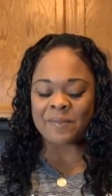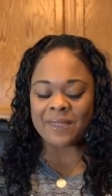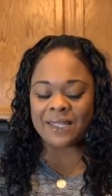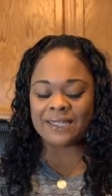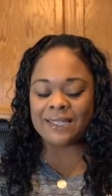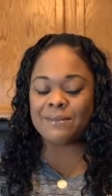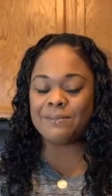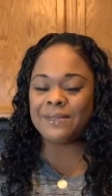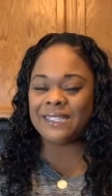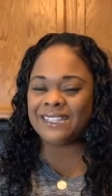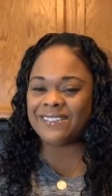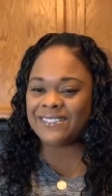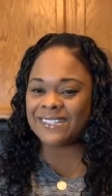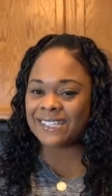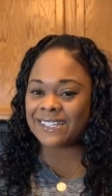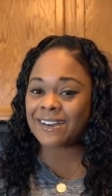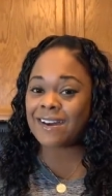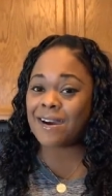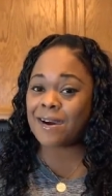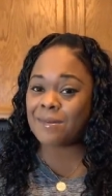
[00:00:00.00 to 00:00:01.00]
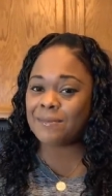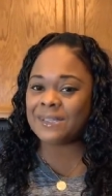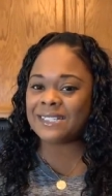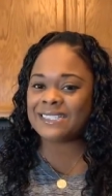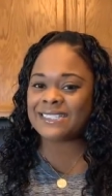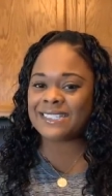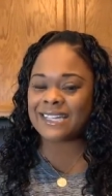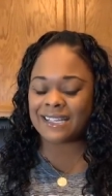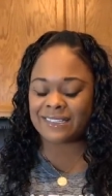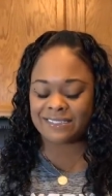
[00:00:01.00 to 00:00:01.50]
Let me know in the
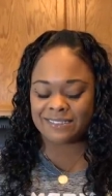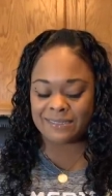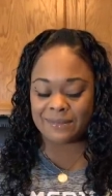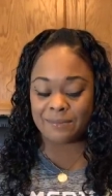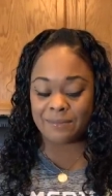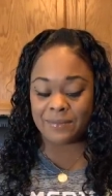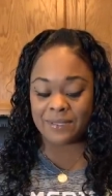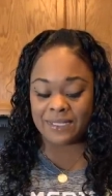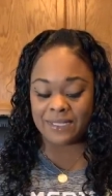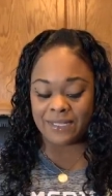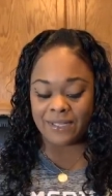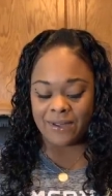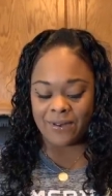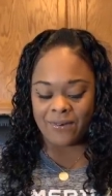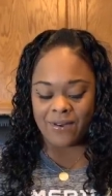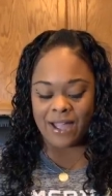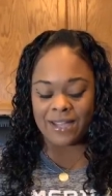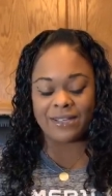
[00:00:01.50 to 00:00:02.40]
comment section below. I